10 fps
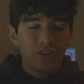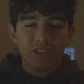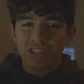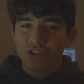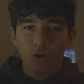
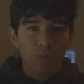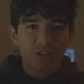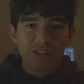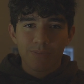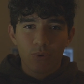This is
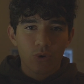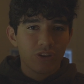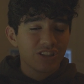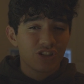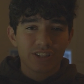super simple.
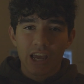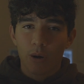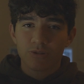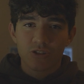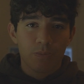This just
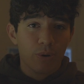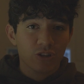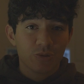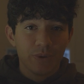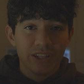helps to
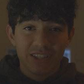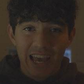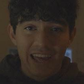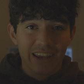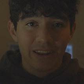push me
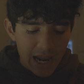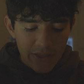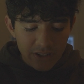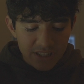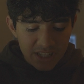to edit.
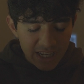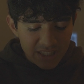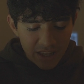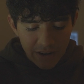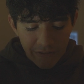And the
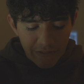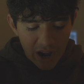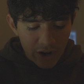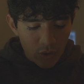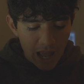sixth and
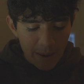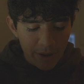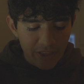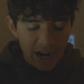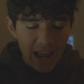final
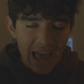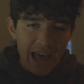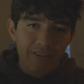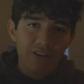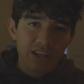habit that I
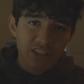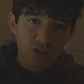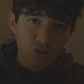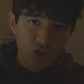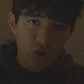have is
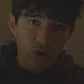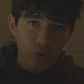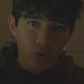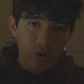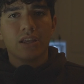to
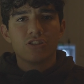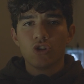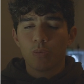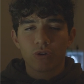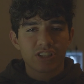journal. It's
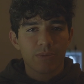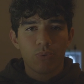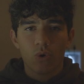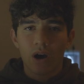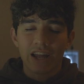super
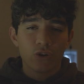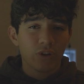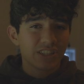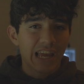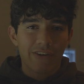simple. I do
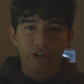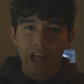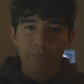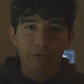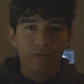this every
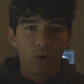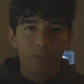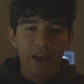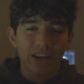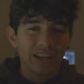night before
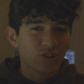bed.